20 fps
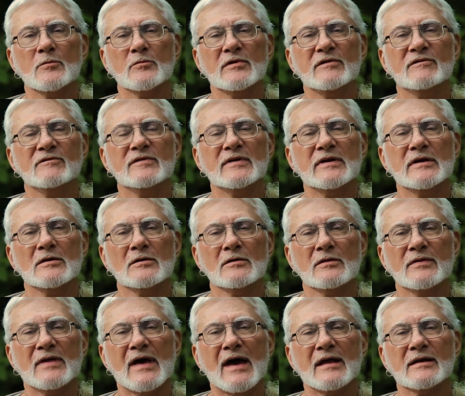
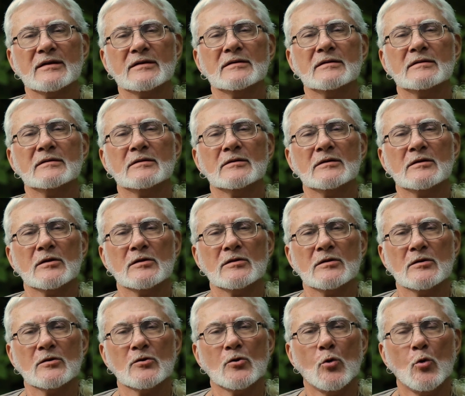reveal that
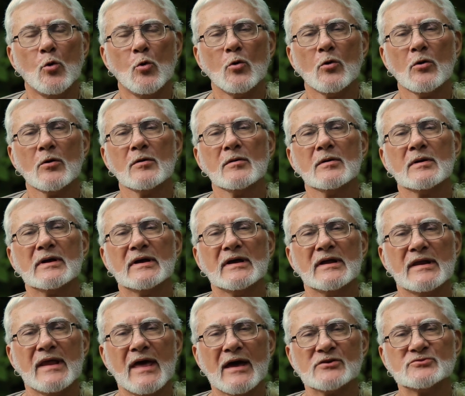core
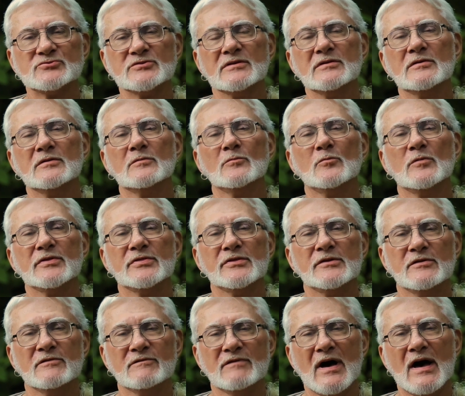connection with
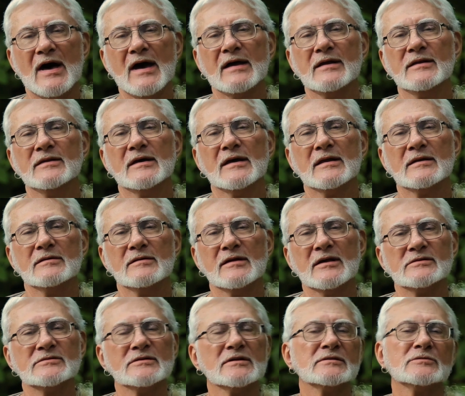the divine that
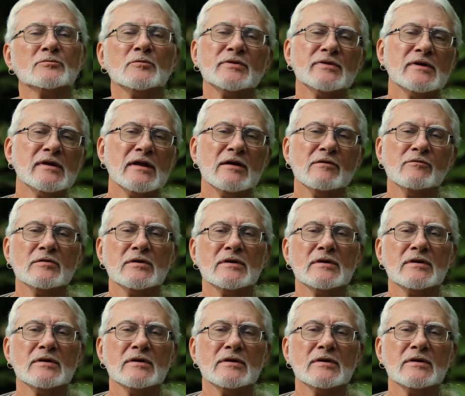exists within